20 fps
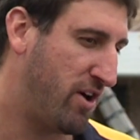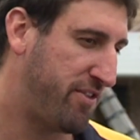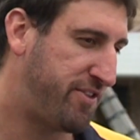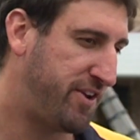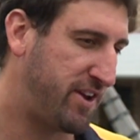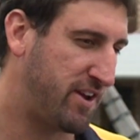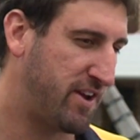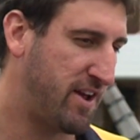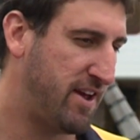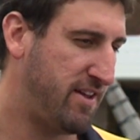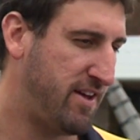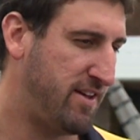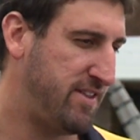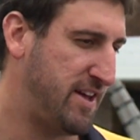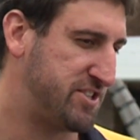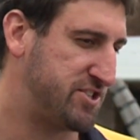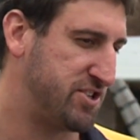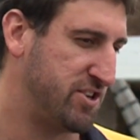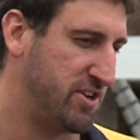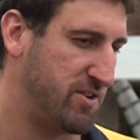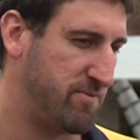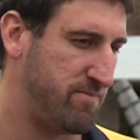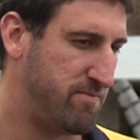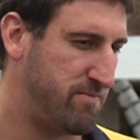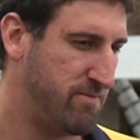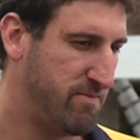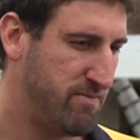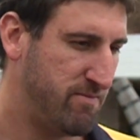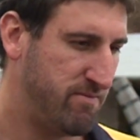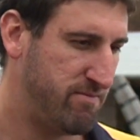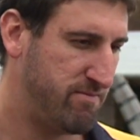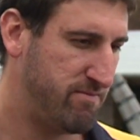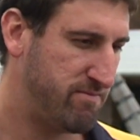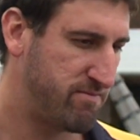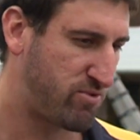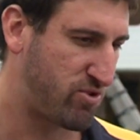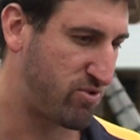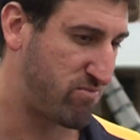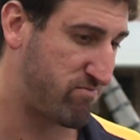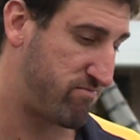I think, and that's
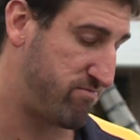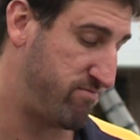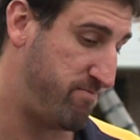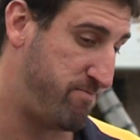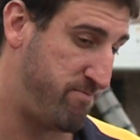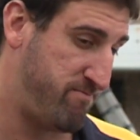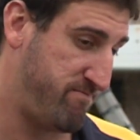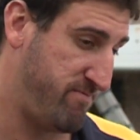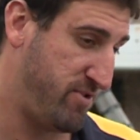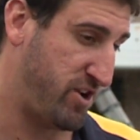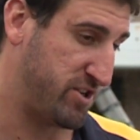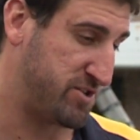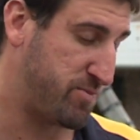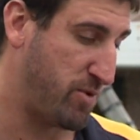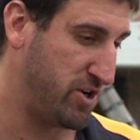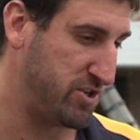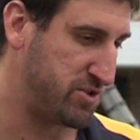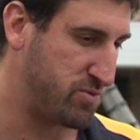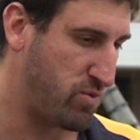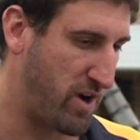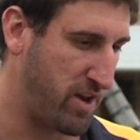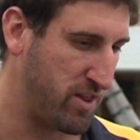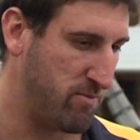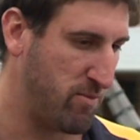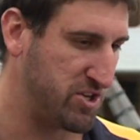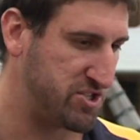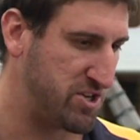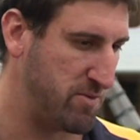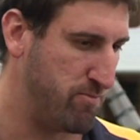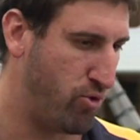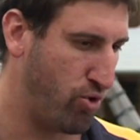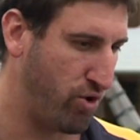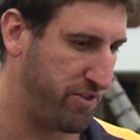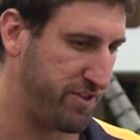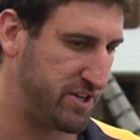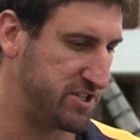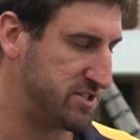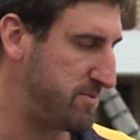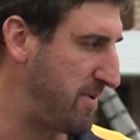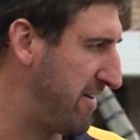I suppose one of the most important
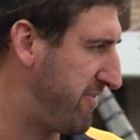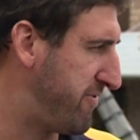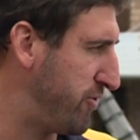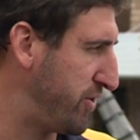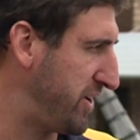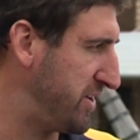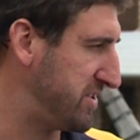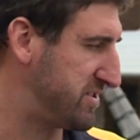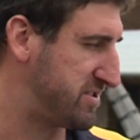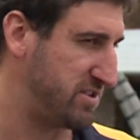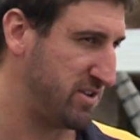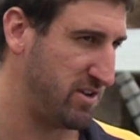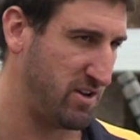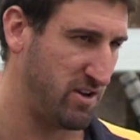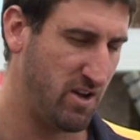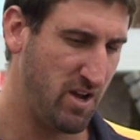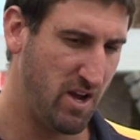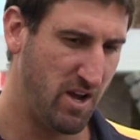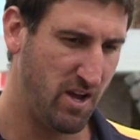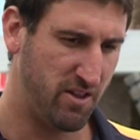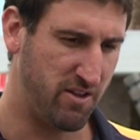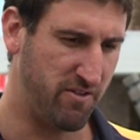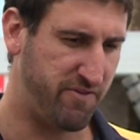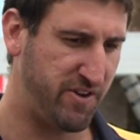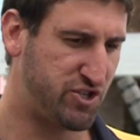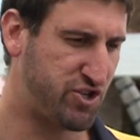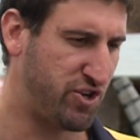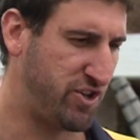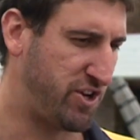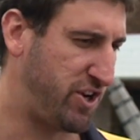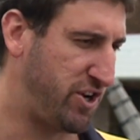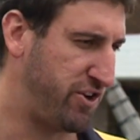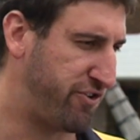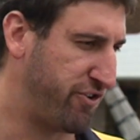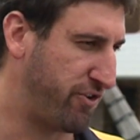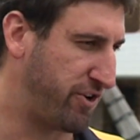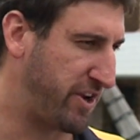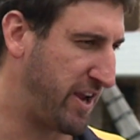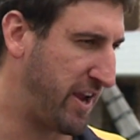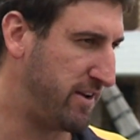things about footy is the vision that you
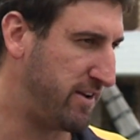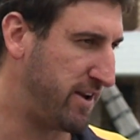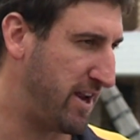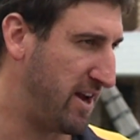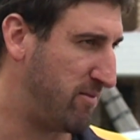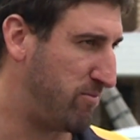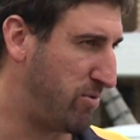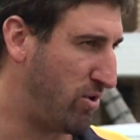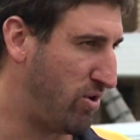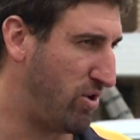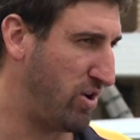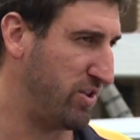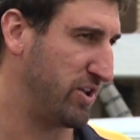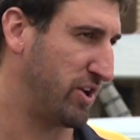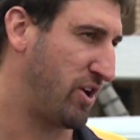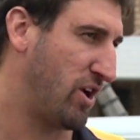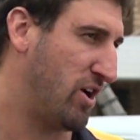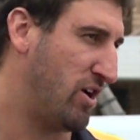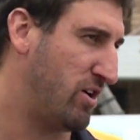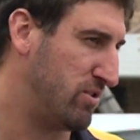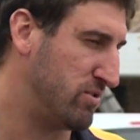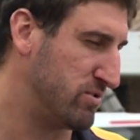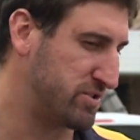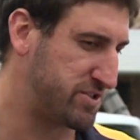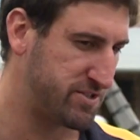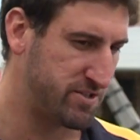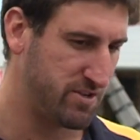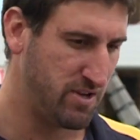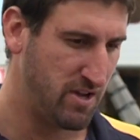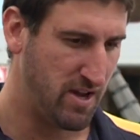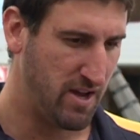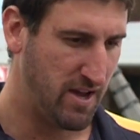do get now behind the goals.